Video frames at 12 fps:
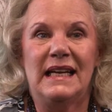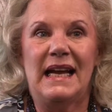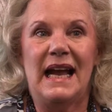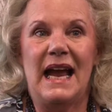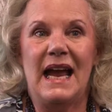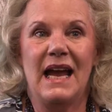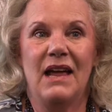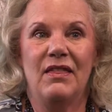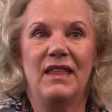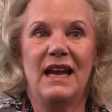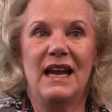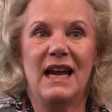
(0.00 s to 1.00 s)
And
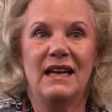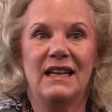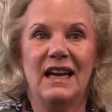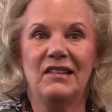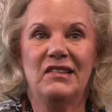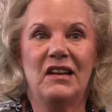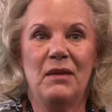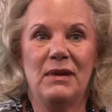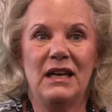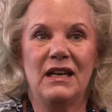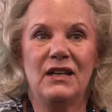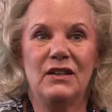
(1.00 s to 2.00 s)
they had guests
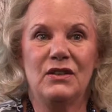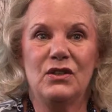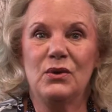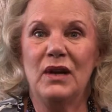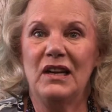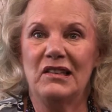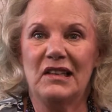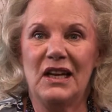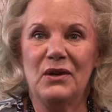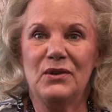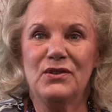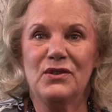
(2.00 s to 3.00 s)
coming in 2 days
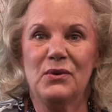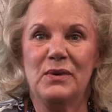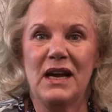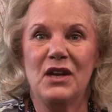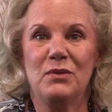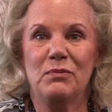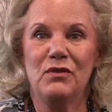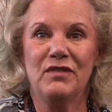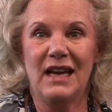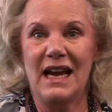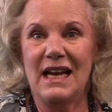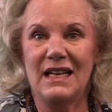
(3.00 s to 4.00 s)
later, so we had to move
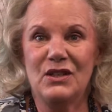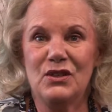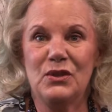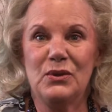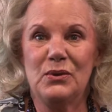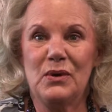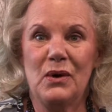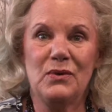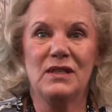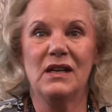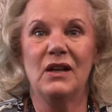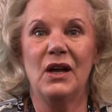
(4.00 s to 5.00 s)
again to a
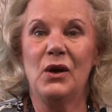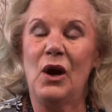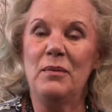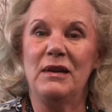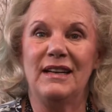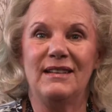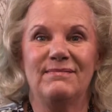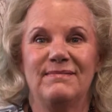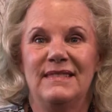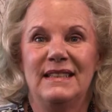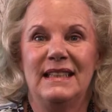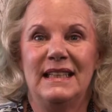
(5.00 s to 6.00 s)
hotel on Harmony,
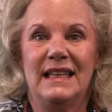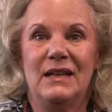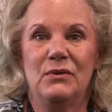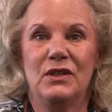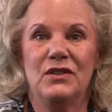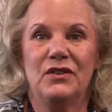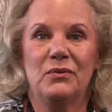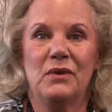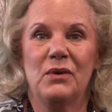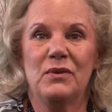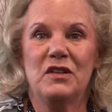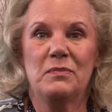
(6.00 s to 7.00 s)
which is
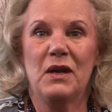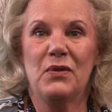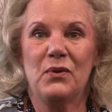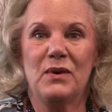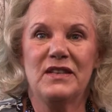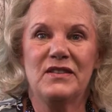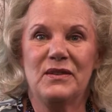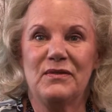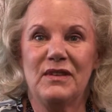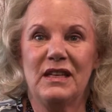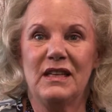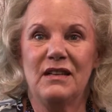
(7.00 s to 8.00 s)
where we spent the rest of
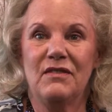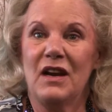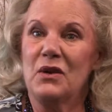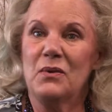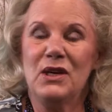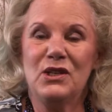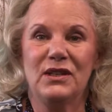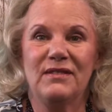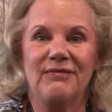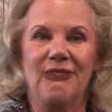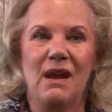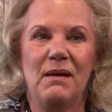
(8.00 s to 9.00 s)
the evacuation.
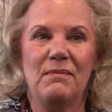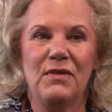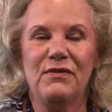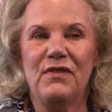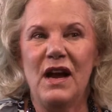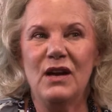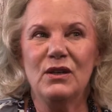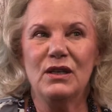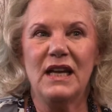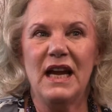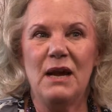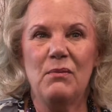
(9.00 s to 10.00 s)
The fire
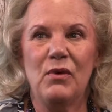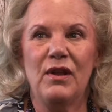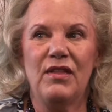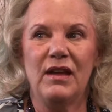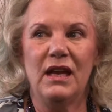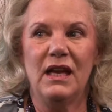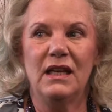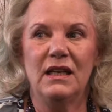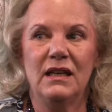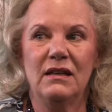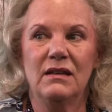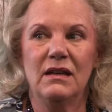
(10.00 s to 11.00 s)
came
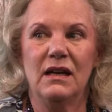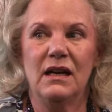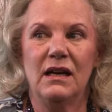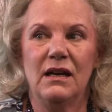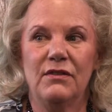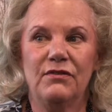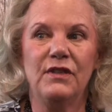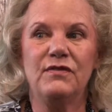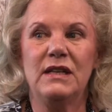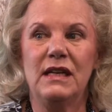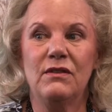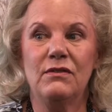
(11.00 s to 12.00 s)
within
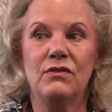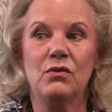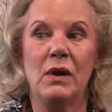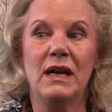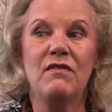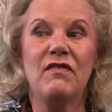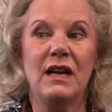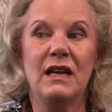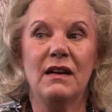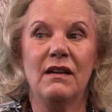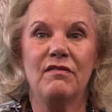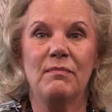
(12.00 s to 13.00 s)
15, 20
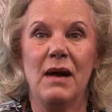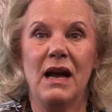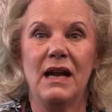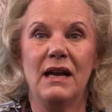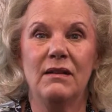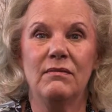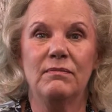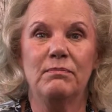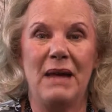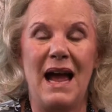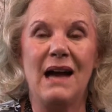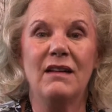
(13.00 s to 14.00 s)
feet of my
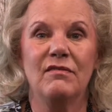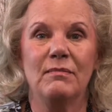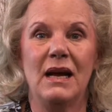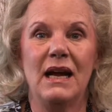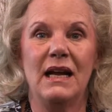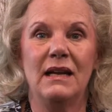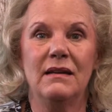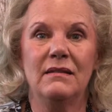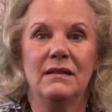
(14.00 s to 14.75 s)
back of my